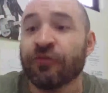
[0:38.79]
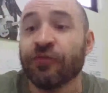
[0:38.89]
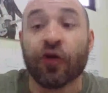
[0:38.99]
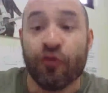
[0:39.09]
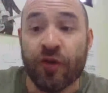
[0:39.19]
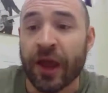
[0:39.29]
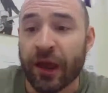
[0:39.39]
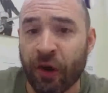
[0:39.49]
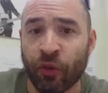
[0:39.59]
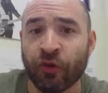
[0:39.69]
this is the
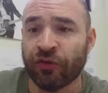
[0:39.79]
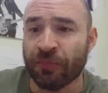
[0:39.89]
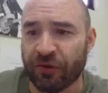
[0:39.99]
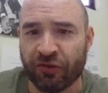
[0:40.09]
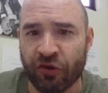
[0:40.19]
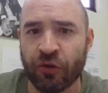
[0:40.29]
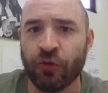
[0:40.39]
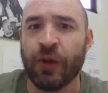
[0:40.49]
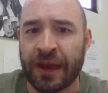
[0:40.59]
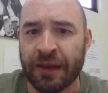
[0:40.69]
career I want to
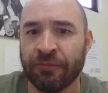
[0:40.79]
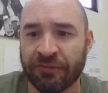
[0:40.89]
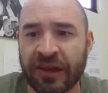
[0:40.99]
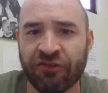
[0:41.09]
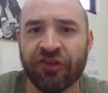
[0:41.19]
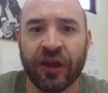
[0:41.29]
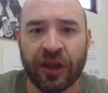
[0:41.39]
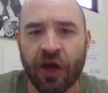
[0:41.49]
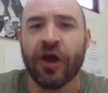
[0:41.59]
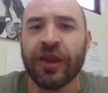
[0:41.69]
pursue in
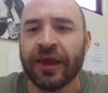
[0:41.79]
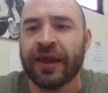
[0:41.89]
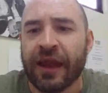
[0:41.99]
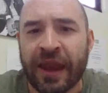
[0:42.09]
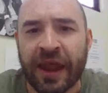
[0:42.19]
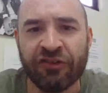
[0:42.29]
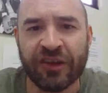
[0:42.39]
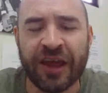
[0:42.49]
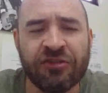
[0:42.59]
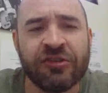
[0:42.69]
teaching and learning
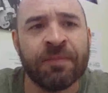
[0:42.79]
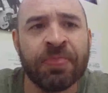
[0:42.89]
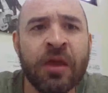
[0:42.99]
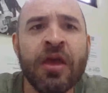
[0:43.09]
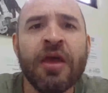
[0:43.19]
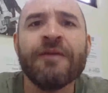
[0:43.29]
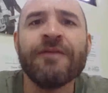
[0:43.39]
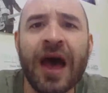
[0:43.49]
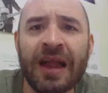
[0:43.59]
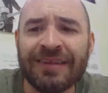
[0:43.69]
and education,
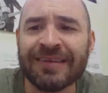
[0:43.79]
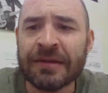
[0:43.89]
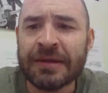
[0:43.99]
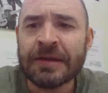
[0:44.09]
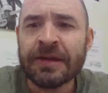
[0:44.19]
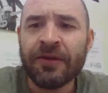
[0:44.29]
that